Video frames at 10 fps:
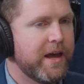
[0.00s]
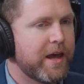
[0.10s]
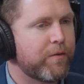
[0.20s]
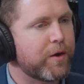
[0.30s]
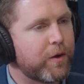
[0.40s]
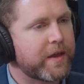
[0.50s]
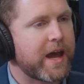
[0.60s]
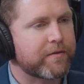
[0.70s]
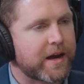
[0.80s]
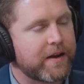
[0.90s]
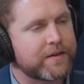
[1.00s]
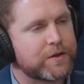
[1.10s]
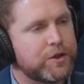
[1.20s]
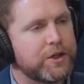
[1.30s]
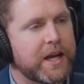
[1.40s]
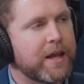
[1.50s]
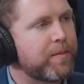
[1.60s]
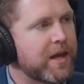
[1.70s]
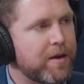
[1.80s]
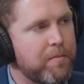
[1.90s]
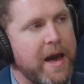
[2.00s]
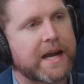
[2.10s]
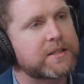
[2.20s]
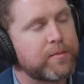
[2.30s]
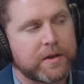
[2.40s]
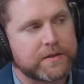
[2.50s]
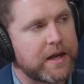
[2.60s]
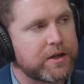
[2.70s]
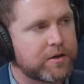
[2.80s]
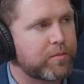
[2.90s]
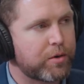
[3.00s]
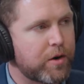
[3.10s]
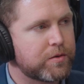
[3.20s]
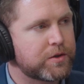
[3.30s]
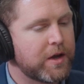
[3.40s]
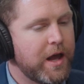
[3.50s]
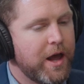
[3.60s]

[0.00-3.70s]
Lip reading: if we only have kind of this GDP maximalization approach,